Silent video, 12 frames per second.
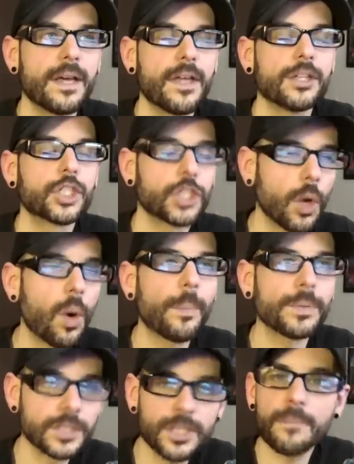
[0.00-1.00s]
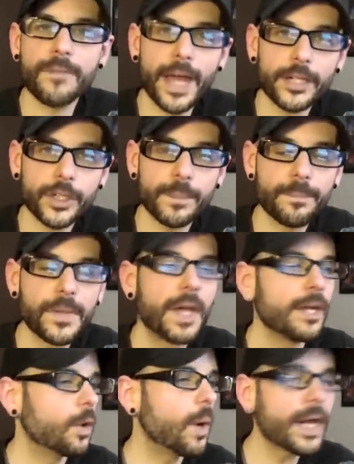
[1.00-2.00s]
show up in some fashion.
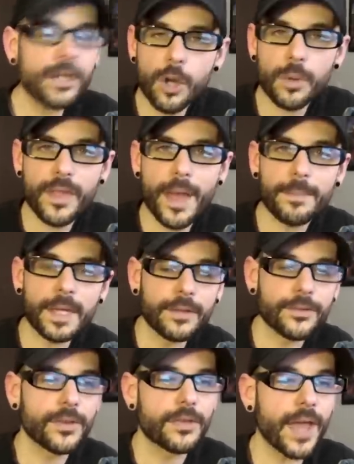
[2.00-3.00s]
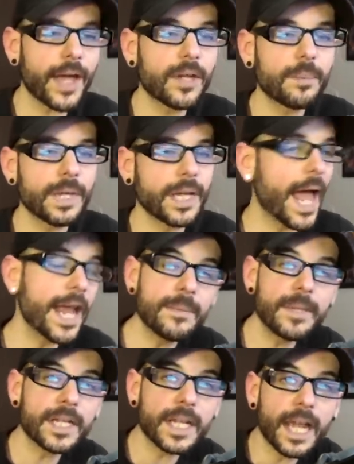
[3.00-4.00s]
Now, I don't know what that means. That could be an
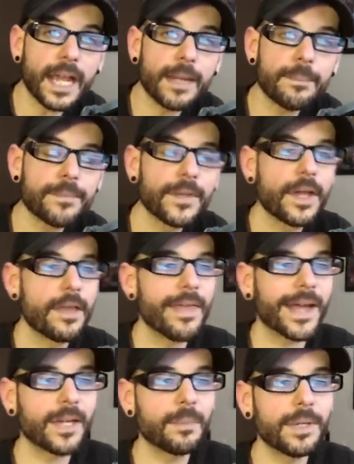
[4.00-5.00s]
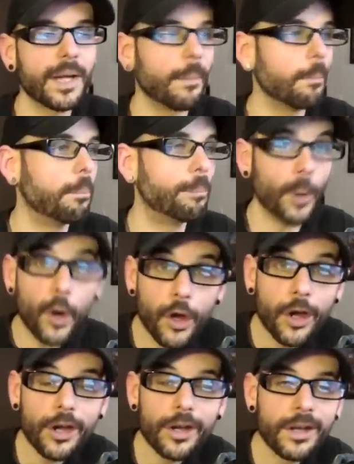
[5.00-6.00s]
enemy in a game, that could be a
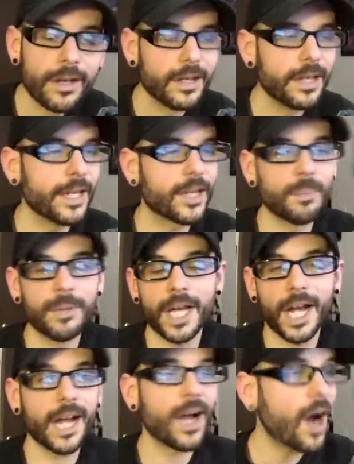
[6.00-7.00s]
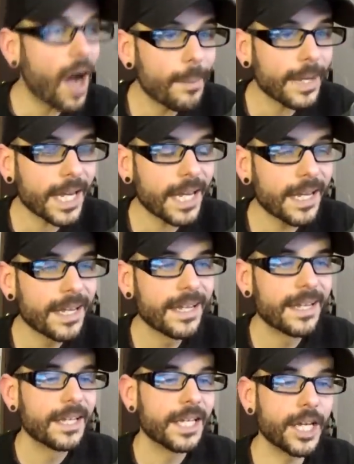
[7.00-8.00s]
book, it could be a comic,
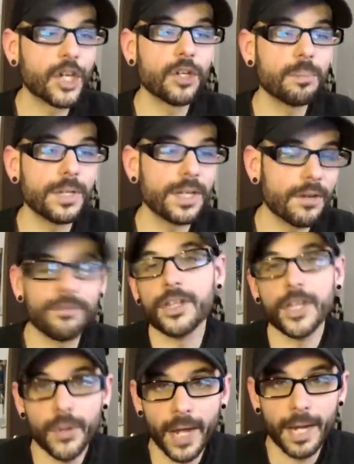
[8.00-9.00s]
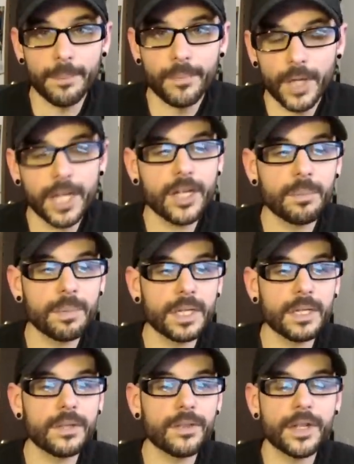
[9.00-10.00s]
it could be a video game. It could
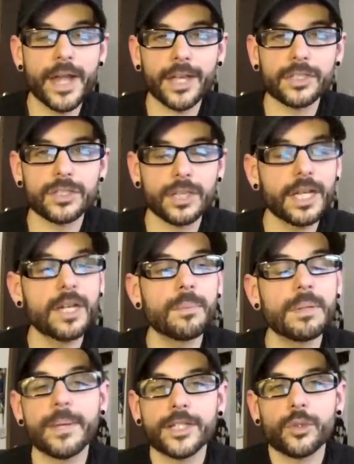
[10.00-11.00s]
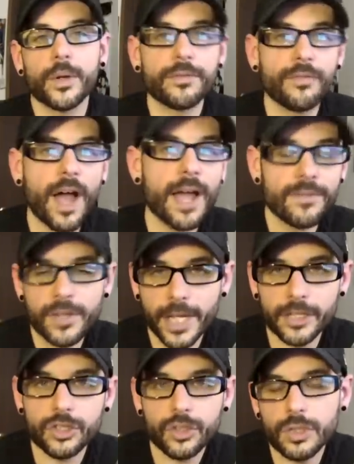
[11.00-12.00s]
be the next, it could be Metroid 5, the
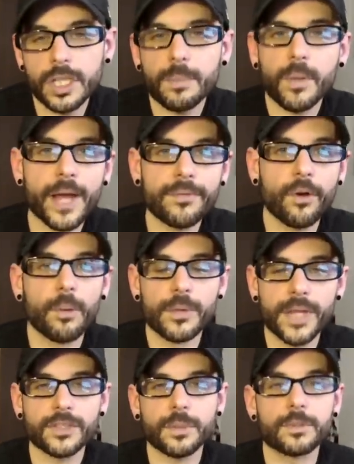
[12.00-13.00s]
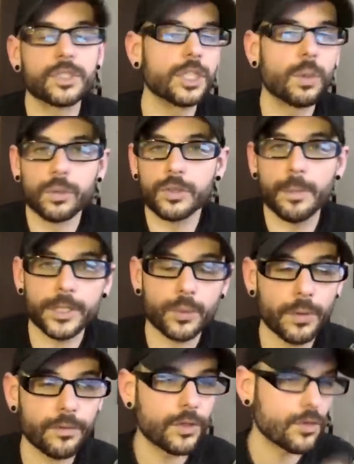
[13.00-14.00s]
next 2D platformer that's a sequel to
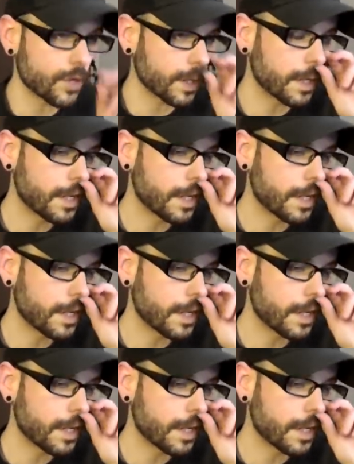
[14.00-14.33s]
Metroid Fusion.